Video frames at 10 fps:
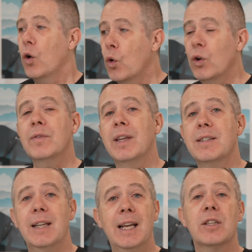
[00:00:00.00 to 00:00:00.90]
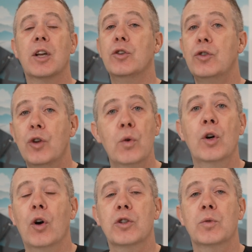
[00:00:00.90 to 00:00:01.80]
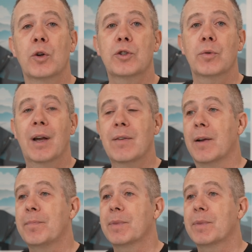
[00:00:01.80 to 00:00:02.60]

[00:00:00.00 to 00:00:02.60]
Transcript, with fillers: all all of this is no cost whatsoever.